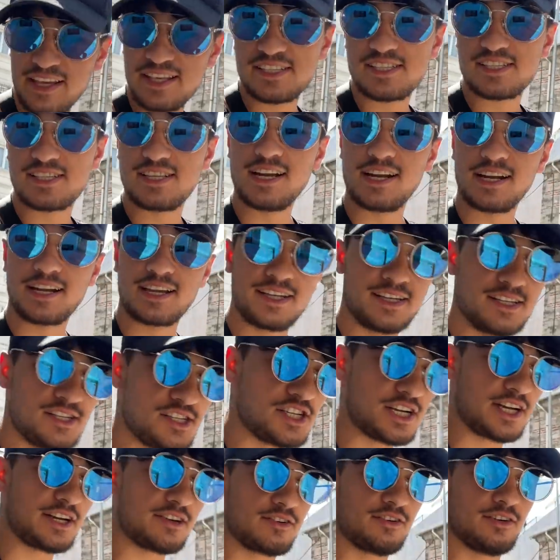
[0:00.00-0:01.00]
it's Turkey in
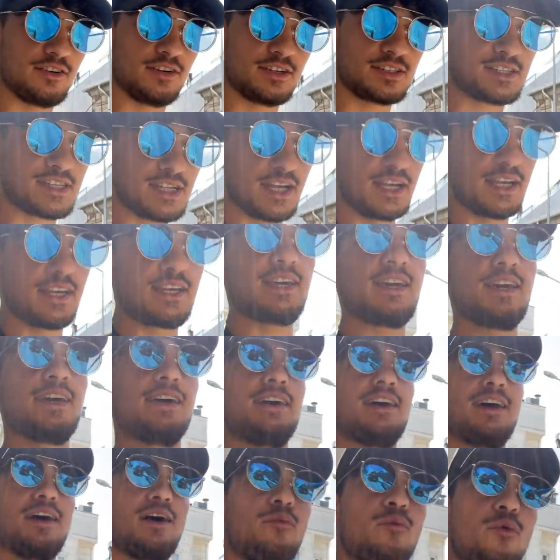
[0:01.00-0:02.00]
general. It's like
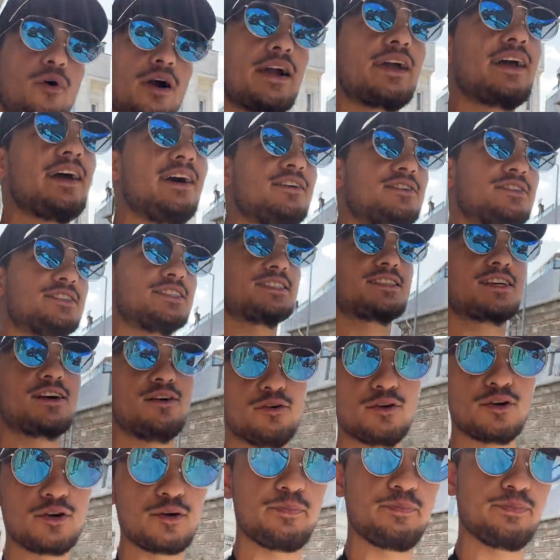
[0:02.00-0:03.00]
a workout just
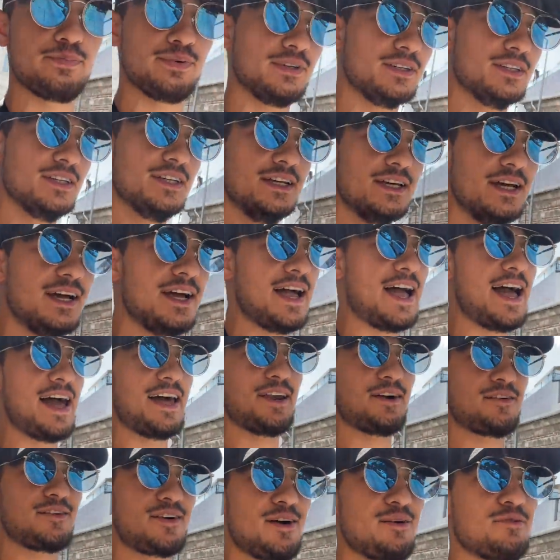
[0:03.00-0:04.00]
going up
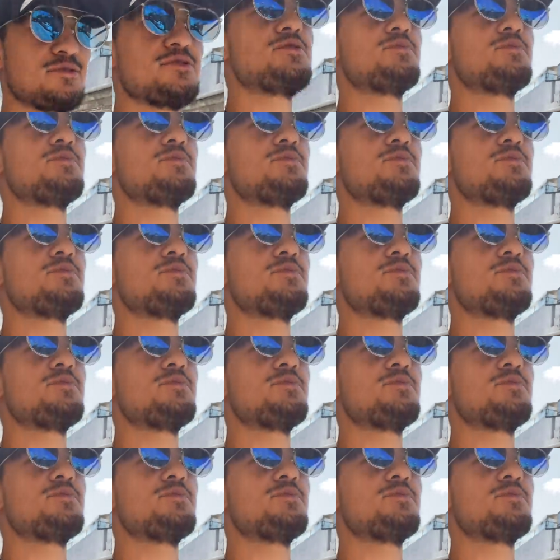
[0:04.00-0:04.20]
and around